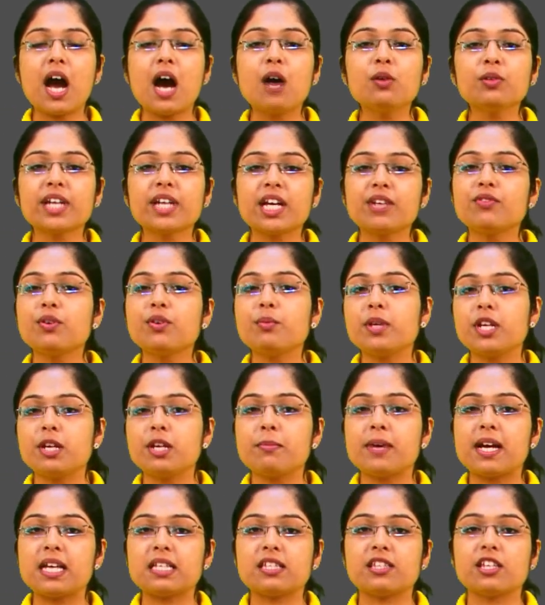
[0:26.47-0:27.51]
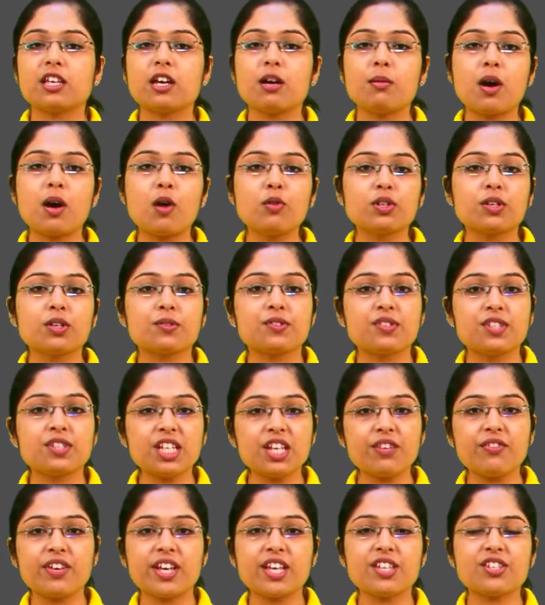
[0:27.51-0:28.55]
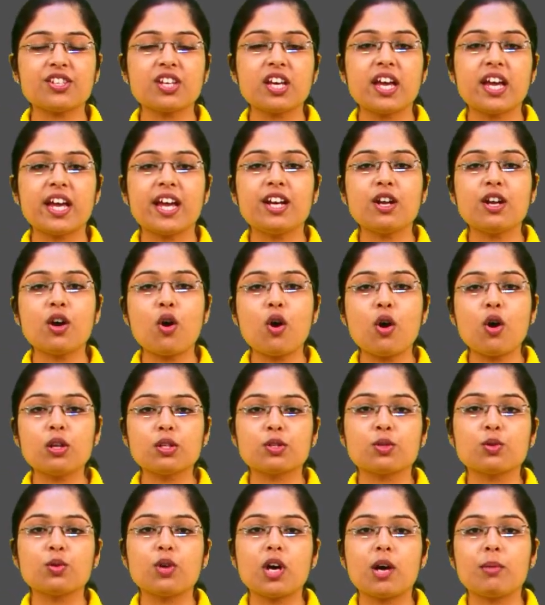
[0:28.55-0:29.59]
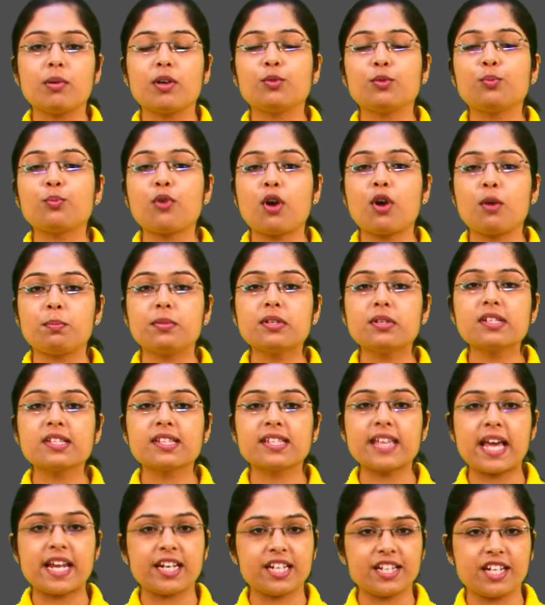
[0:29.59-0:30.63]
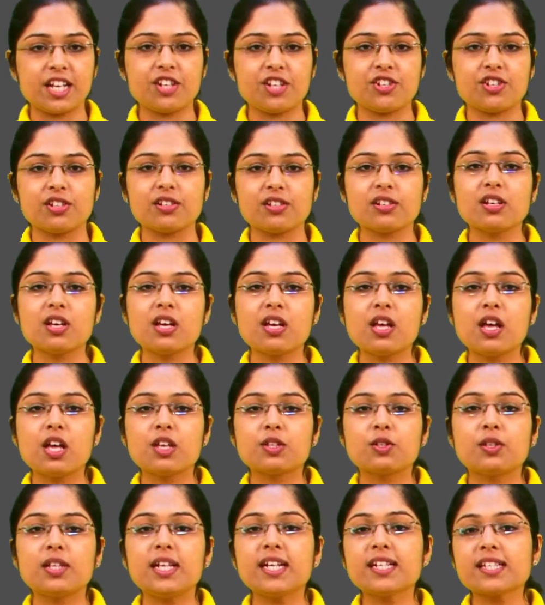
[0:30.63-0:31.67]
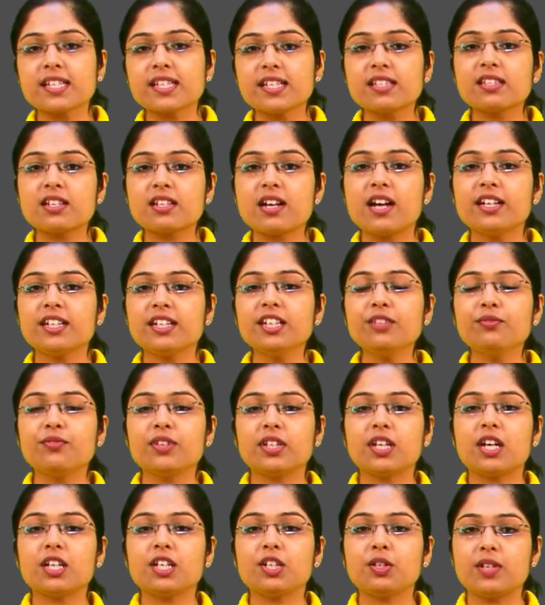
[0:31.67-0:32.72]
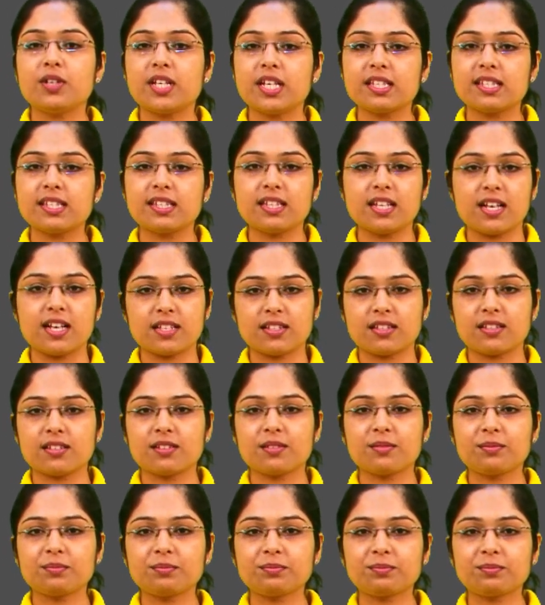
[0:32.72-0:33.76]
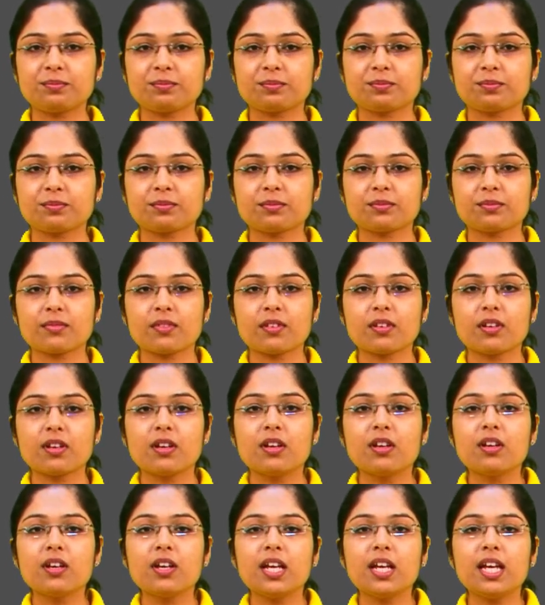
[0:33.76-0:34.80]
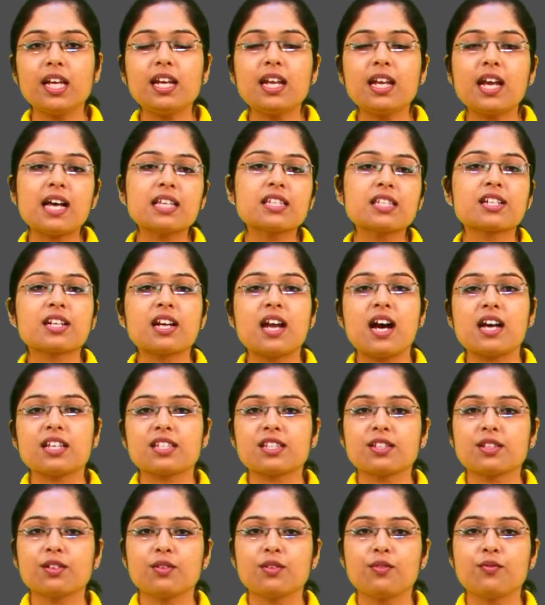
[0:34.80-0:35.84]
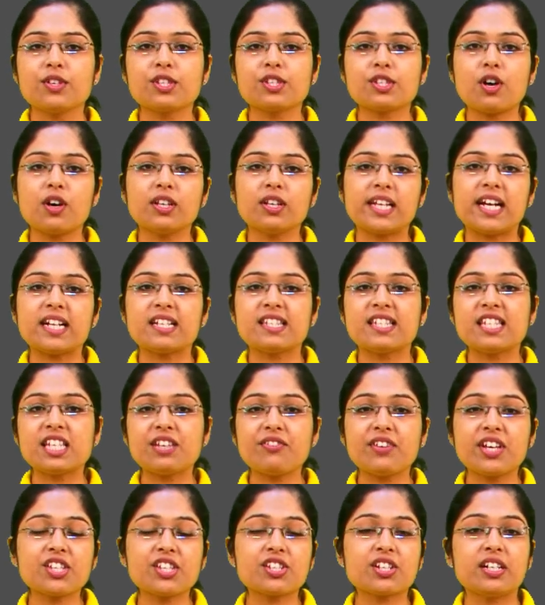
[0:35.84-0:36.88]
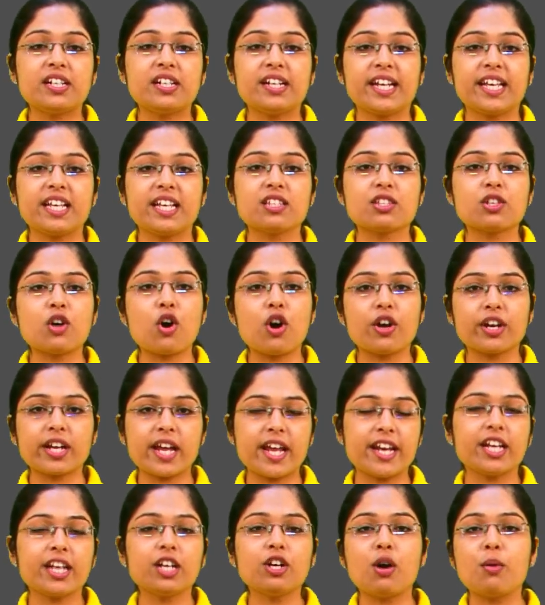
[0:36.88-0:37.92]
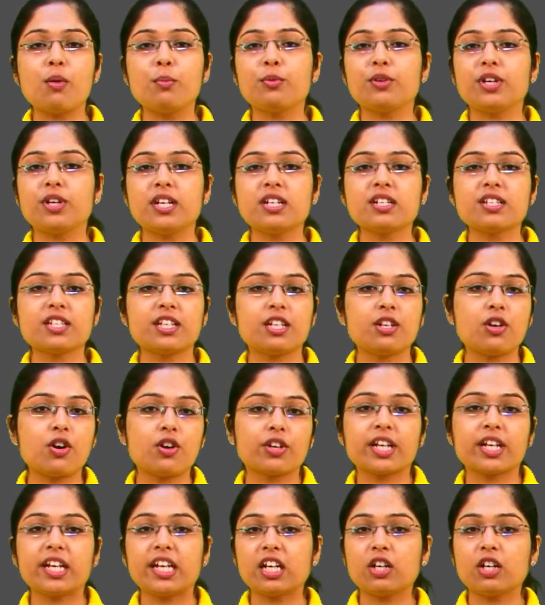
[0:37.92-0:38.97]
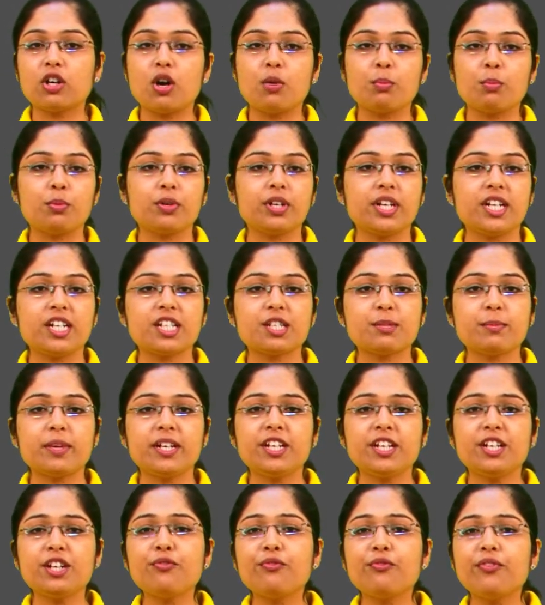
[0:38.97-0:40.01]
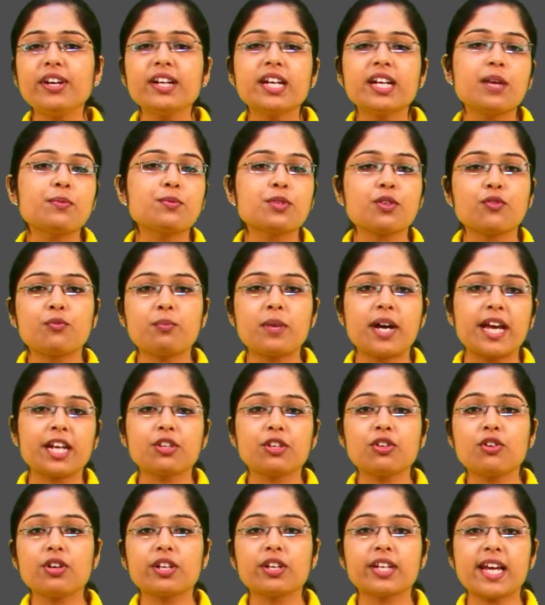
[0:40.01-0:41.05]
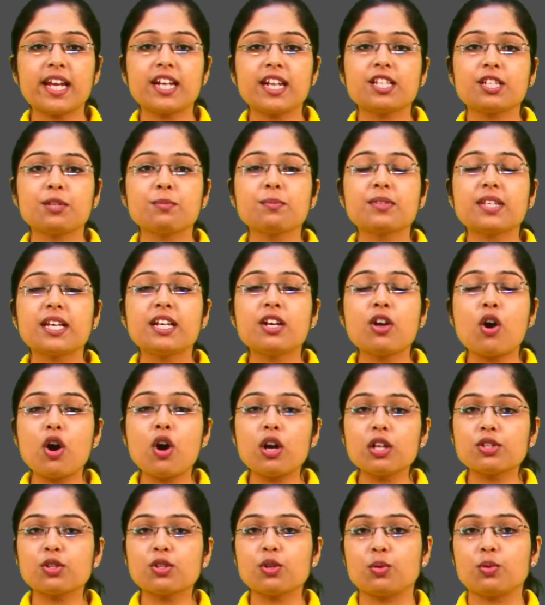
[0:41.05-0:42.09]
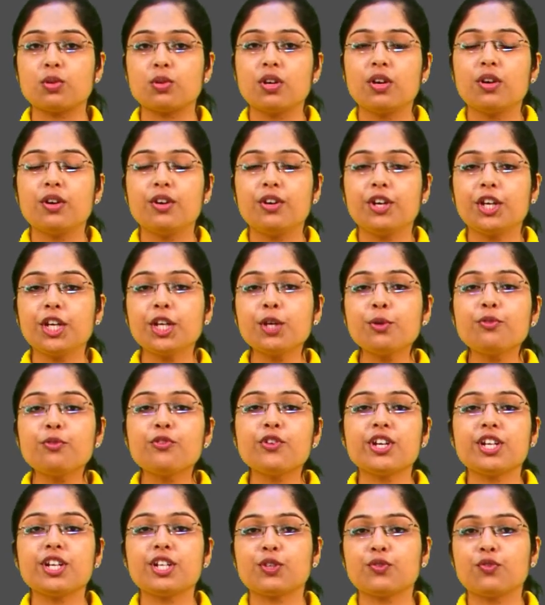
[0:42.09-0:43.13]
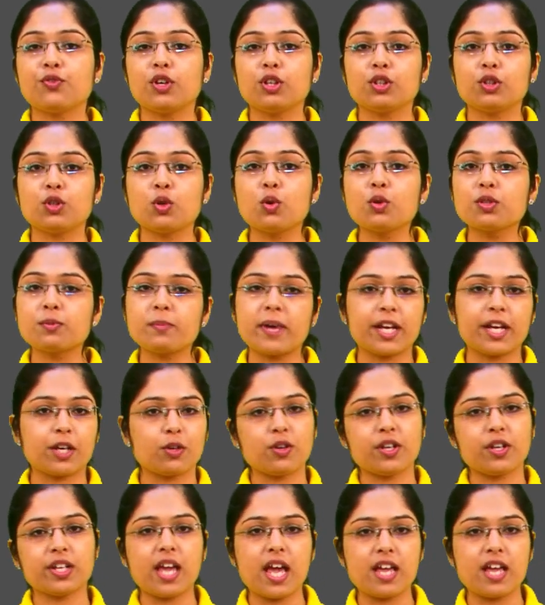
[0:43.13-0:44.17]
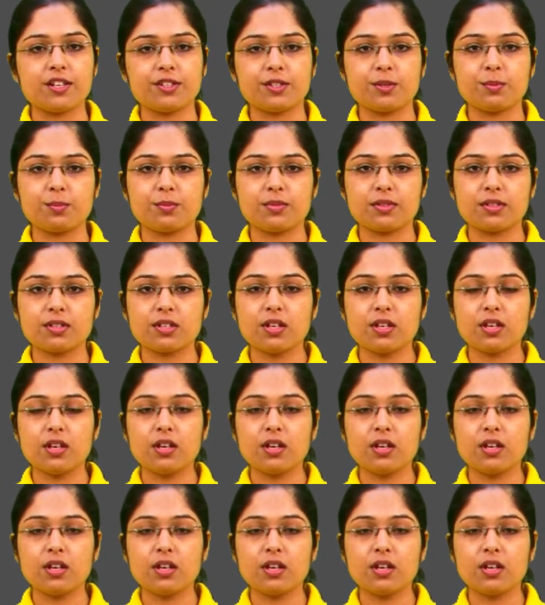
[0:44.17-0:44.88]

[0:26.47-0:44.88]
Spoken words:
how can we minimize the amount of sewage and also about proper sanitation. So let's get started with our today's class. In last class, we saw that sewage contains organic components, inorganic components, many different types of microorganisms and also nutrients for those microorganisms.